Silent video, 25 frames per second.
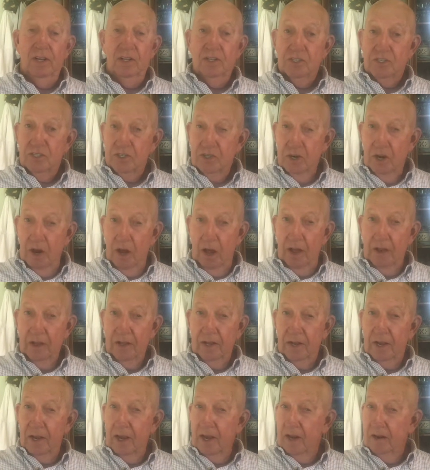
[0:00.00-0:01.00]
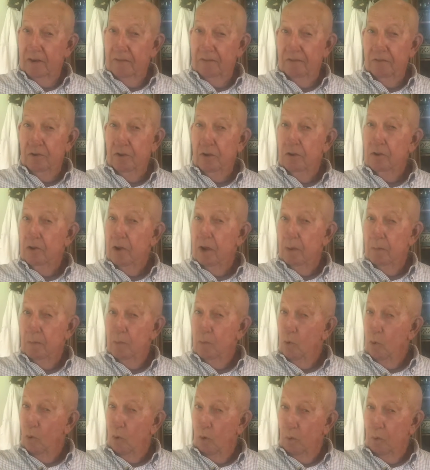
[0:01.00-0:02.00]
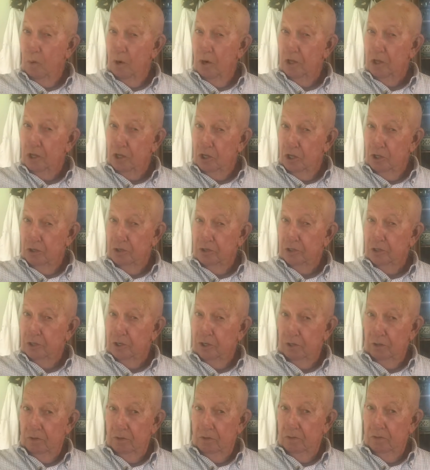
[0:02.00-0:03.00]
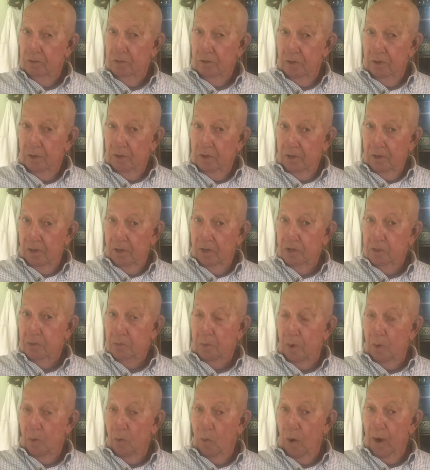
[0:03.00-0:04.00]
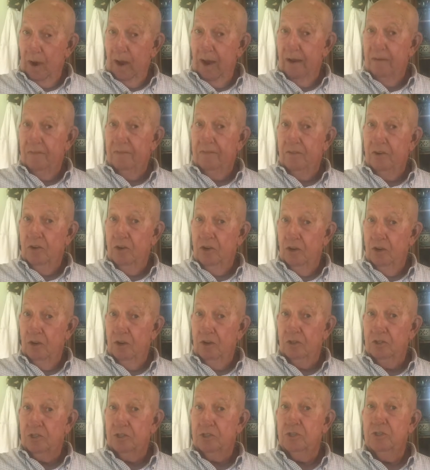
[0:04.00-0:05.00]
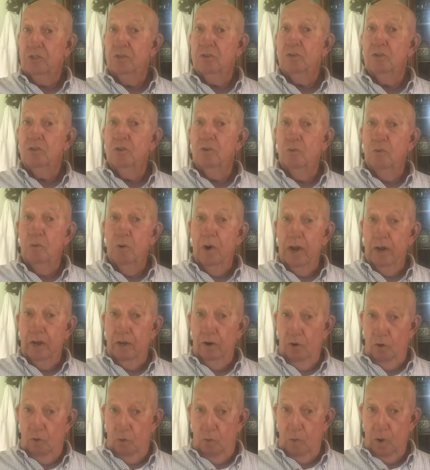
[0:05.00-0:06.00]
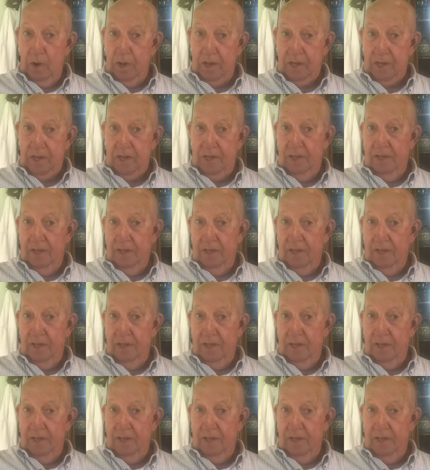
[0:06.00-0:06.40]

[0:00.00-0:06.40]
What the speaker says: It's not the kind of food I'm normally used to, because my wife cooks the regular way.